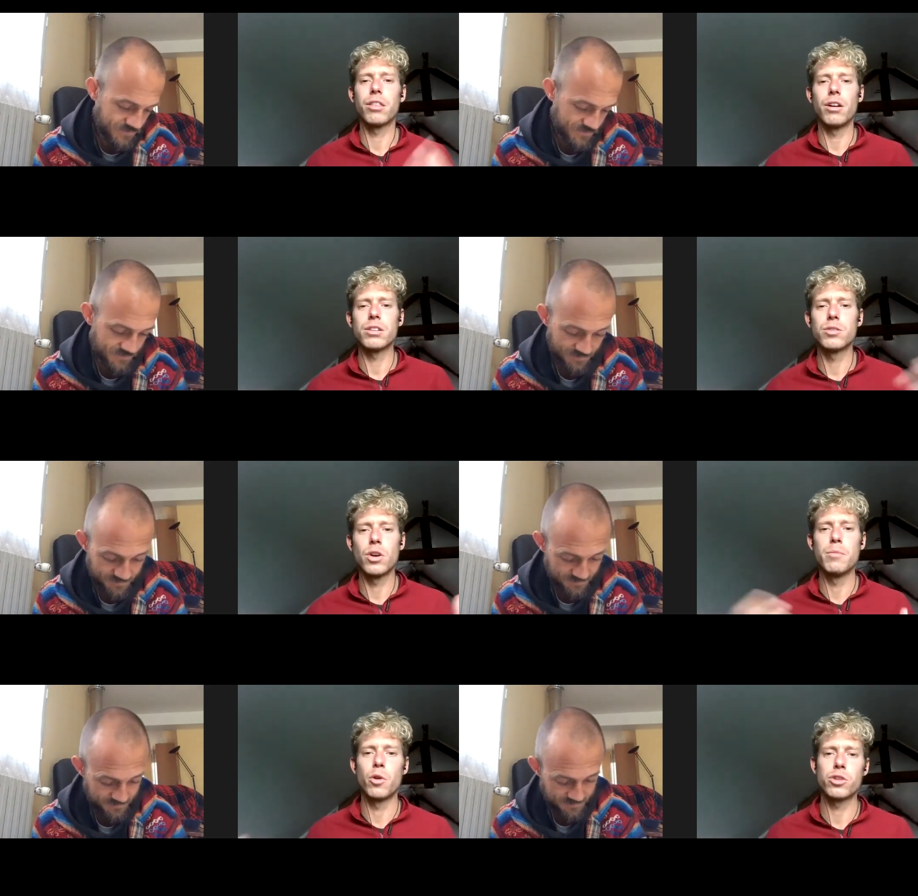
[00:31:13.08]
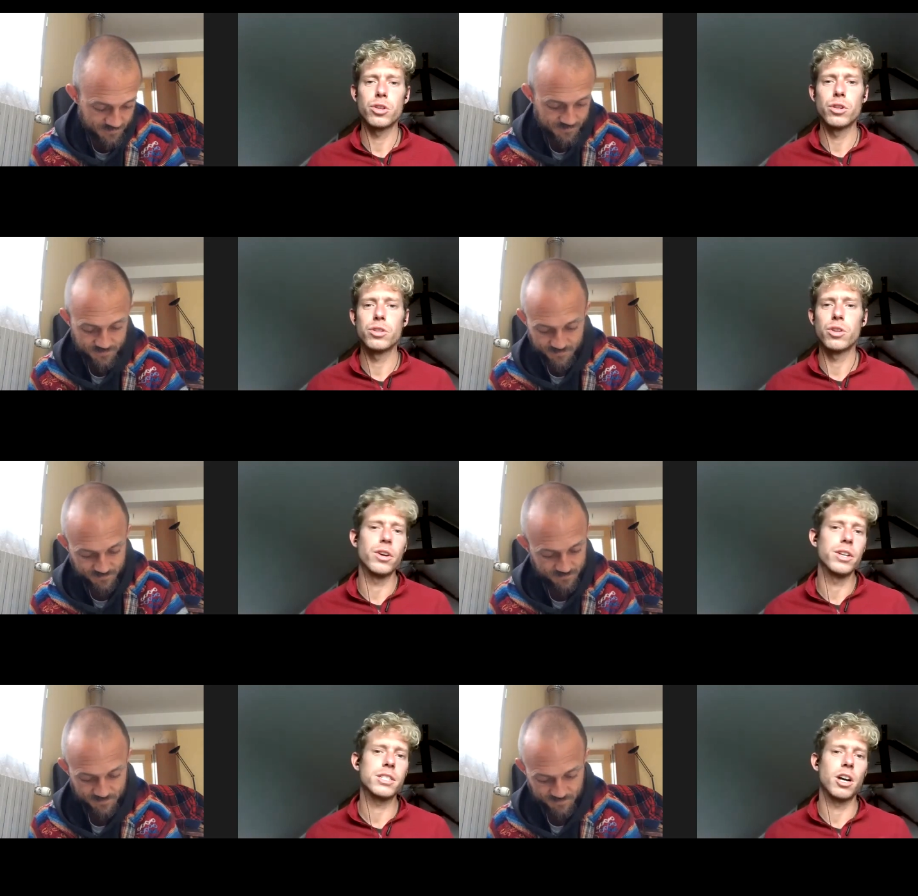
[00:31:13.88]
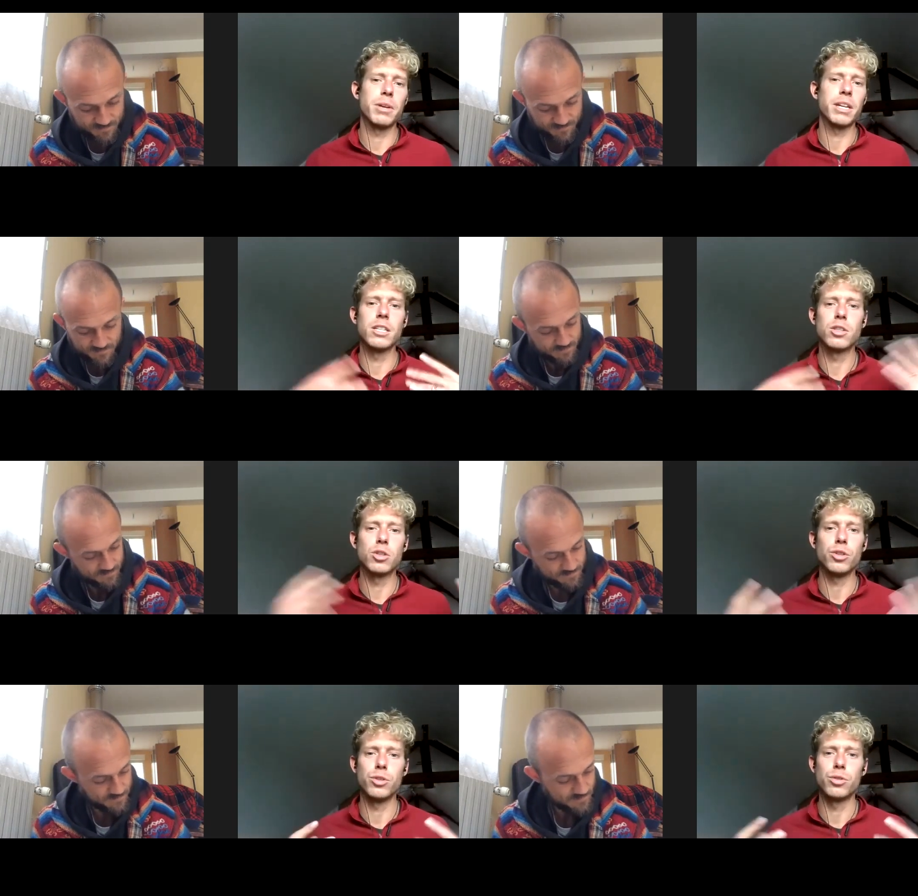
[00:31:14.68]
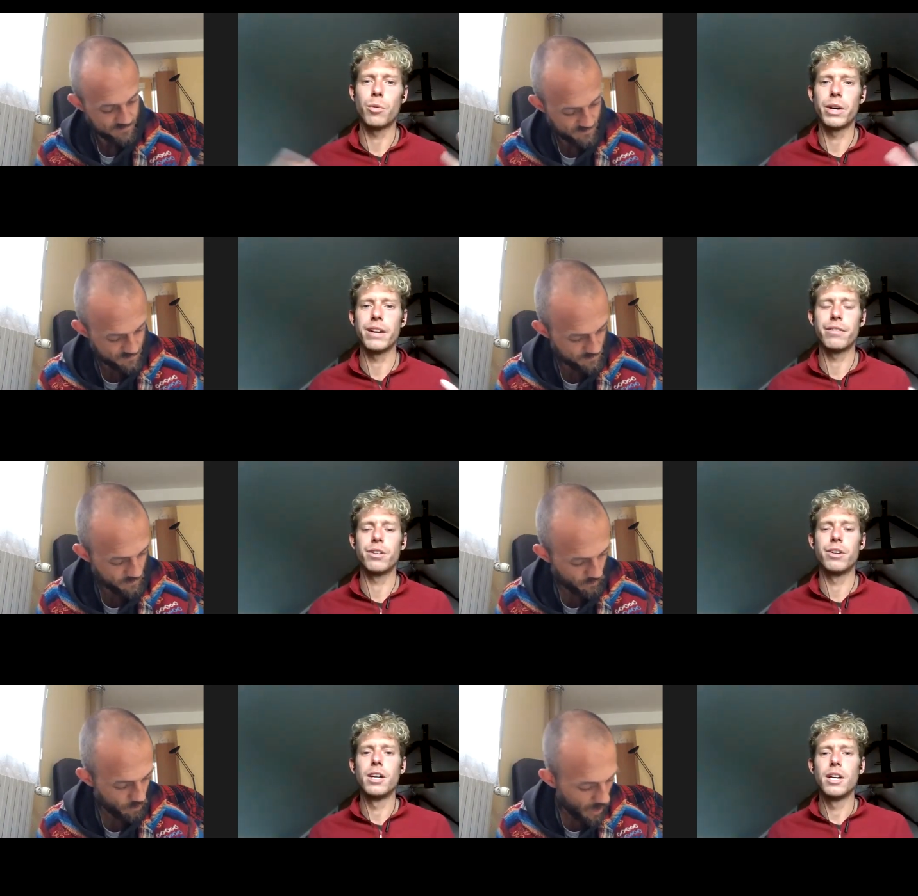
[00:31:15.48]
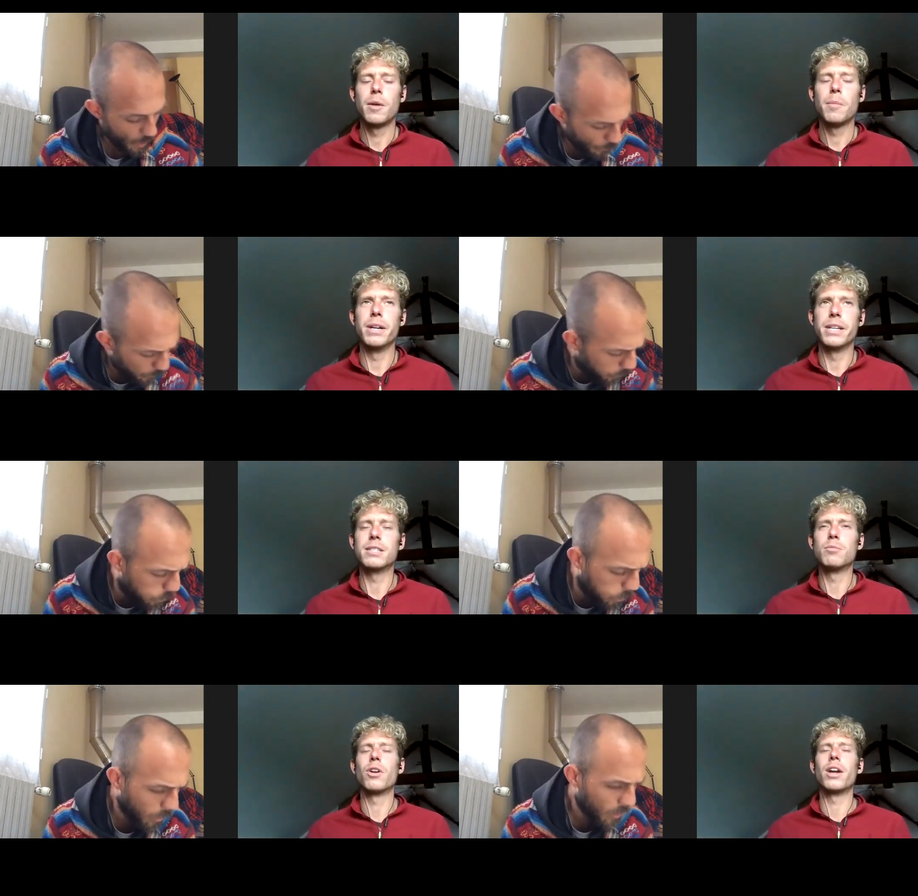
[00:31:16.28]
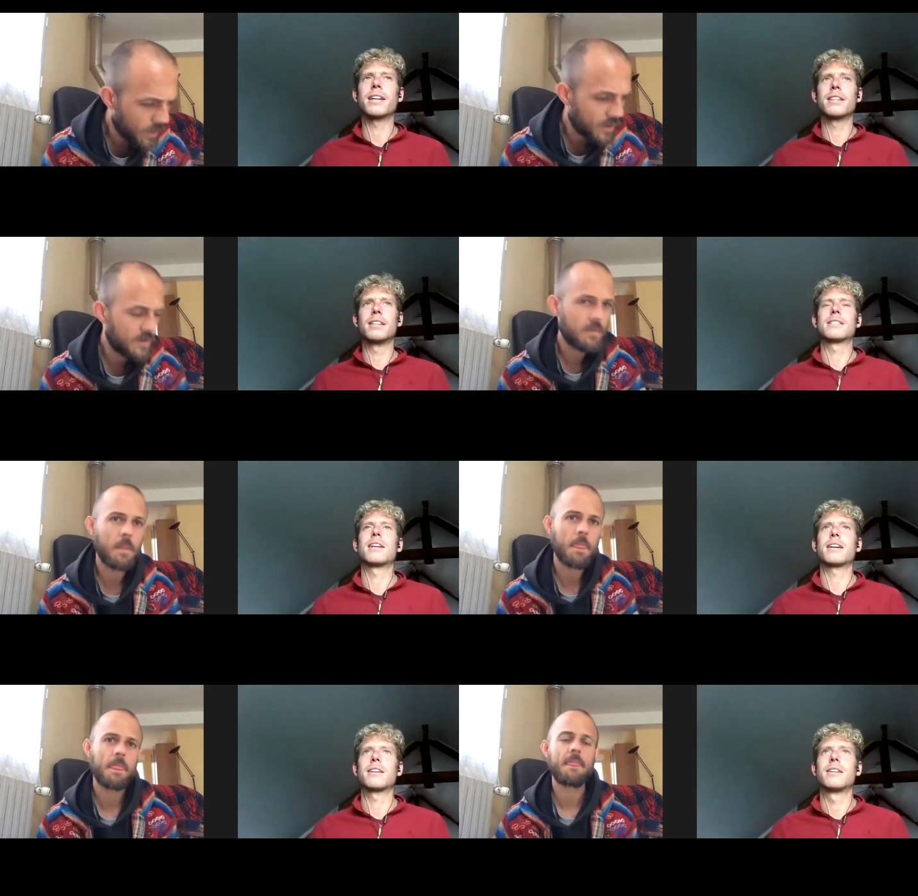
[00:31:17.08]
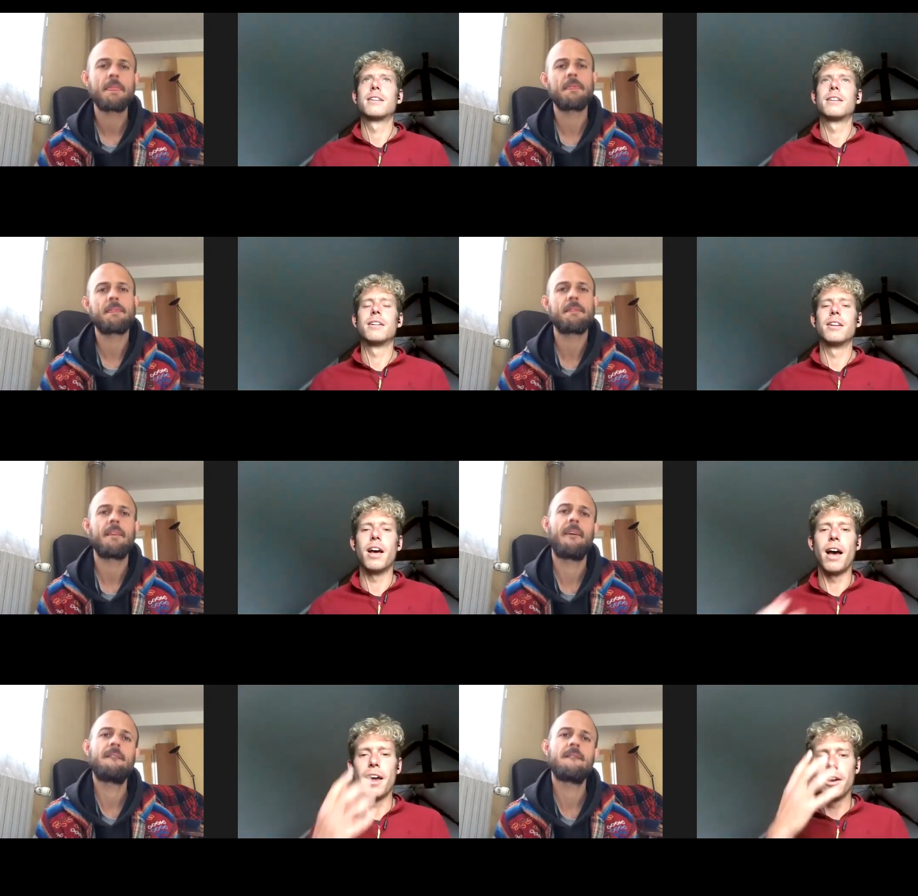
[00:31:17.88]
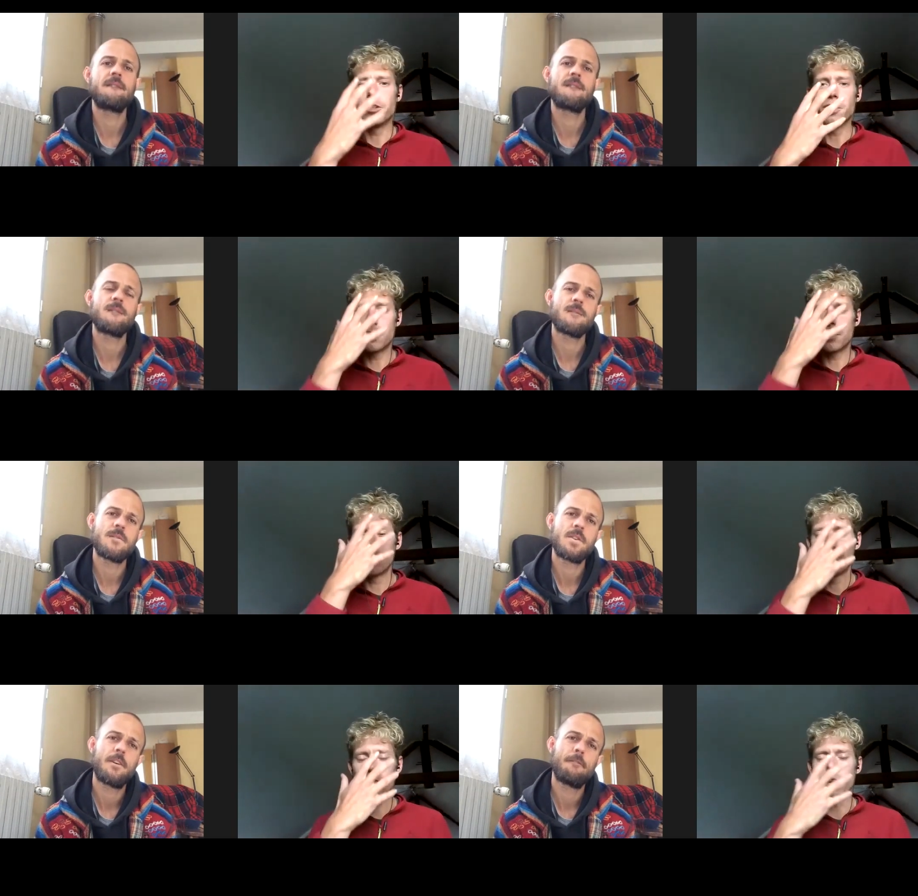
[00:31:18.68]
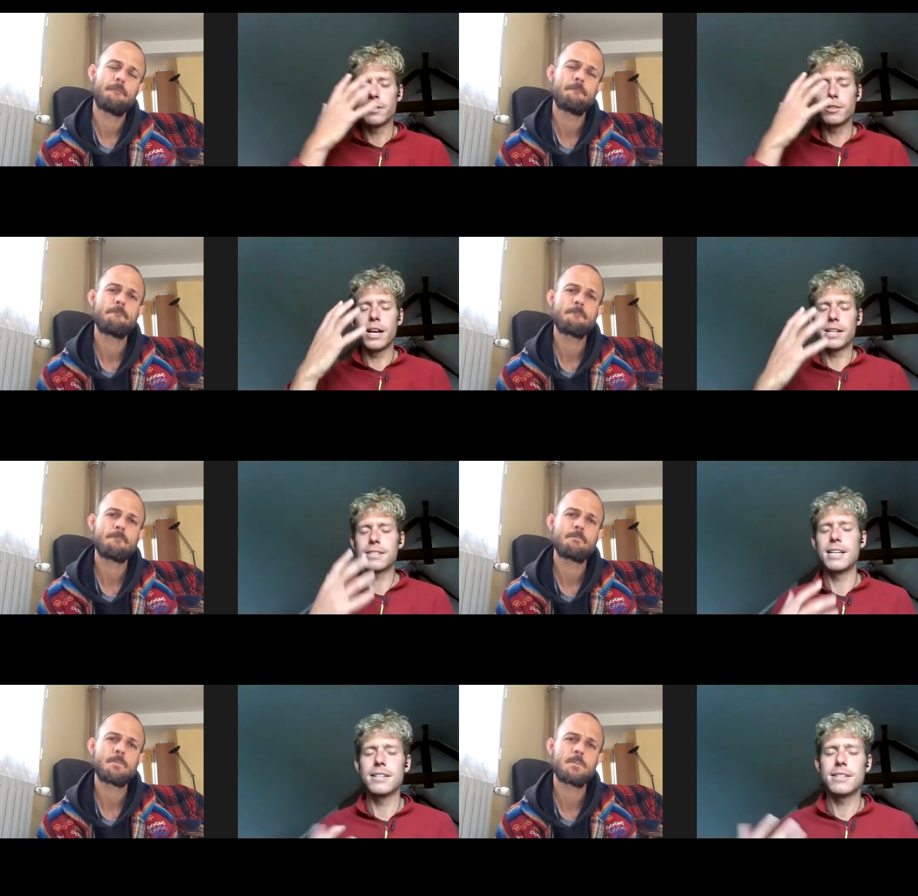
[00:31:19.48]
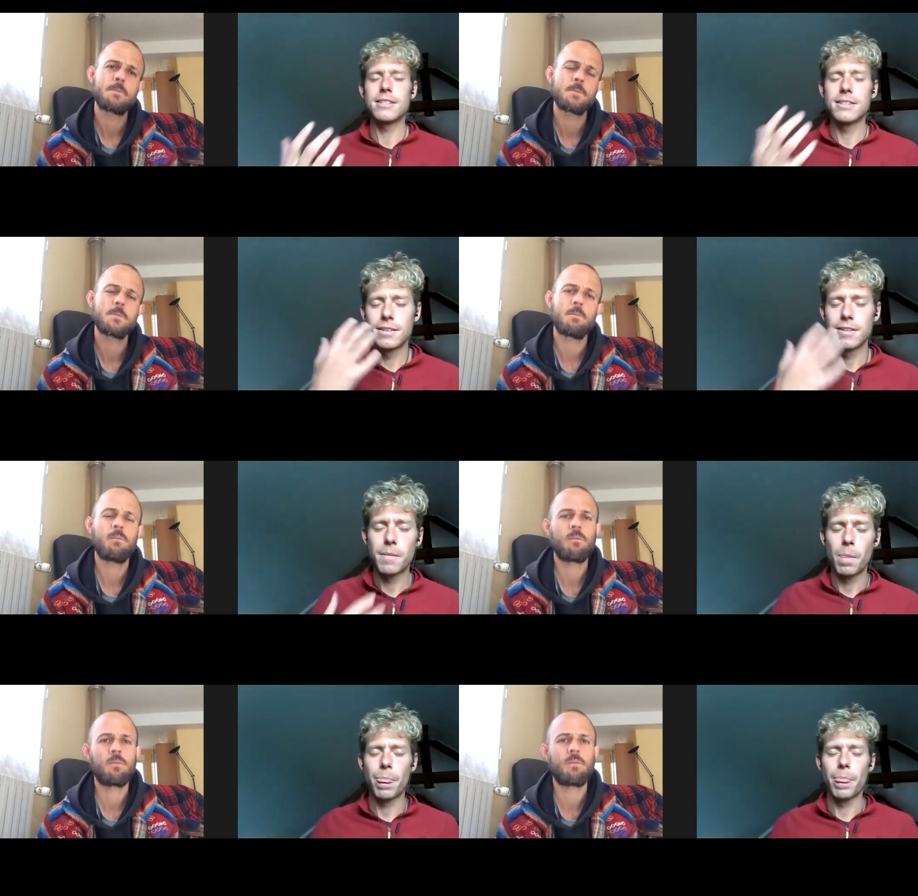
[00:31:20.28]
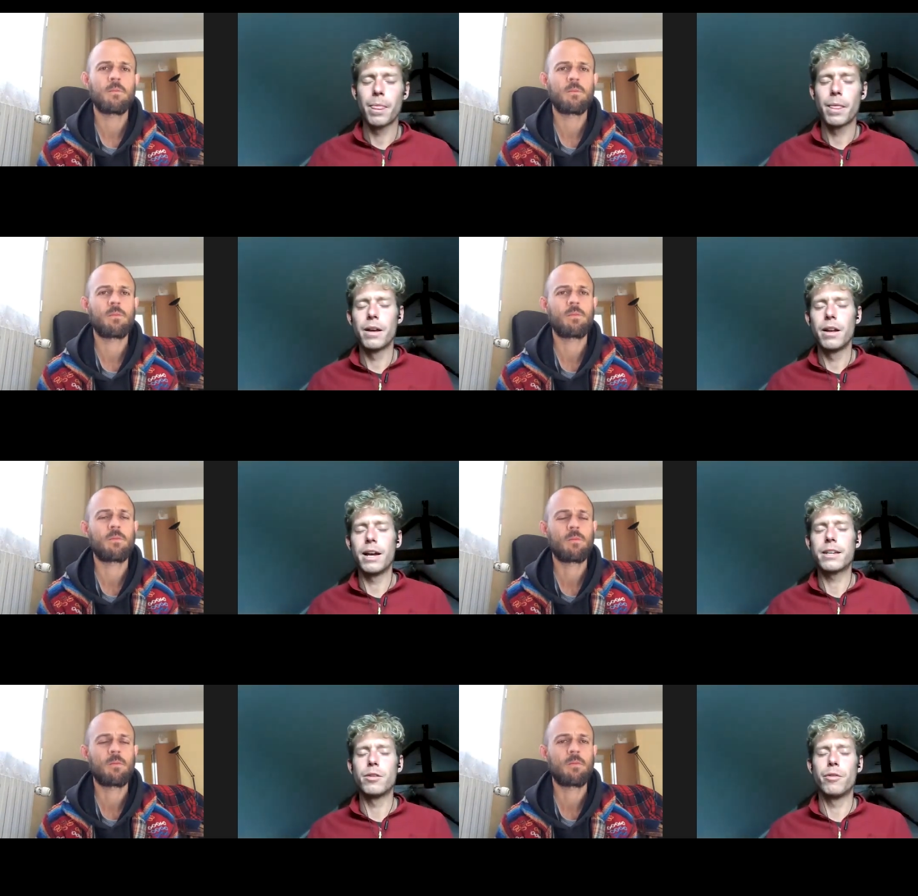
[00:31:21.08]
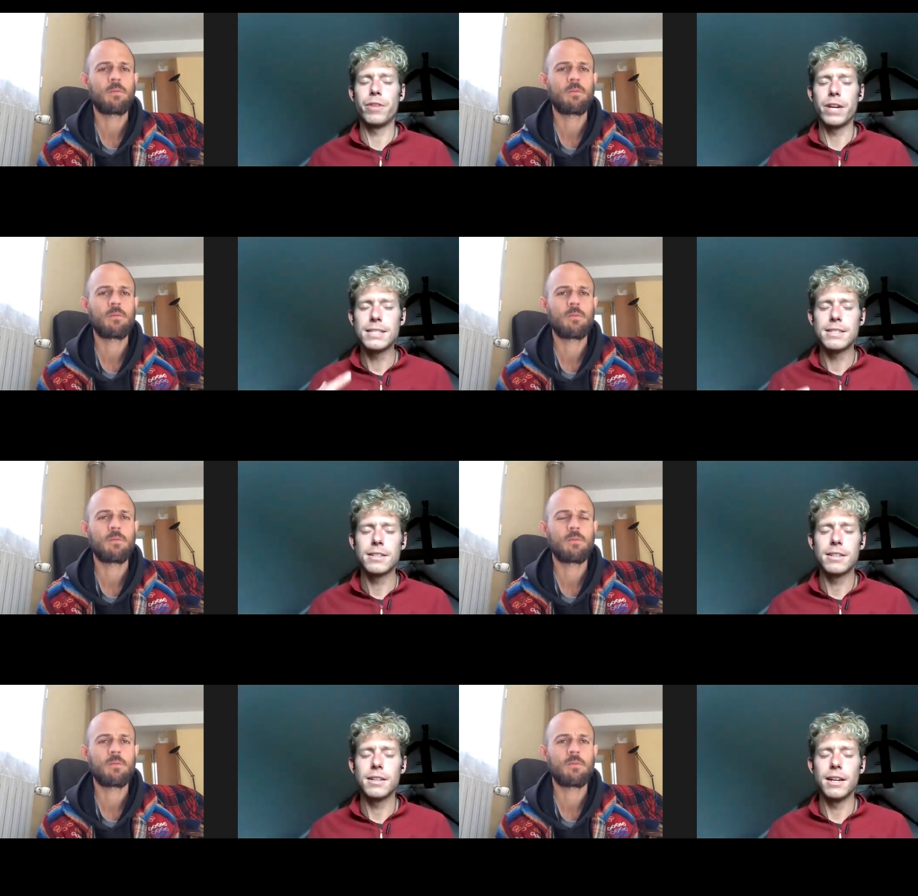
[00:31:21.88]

Speaker 1: thoughts or emotions, or it's coming into you or whatever, but it's more like this, like just try to like sense like your face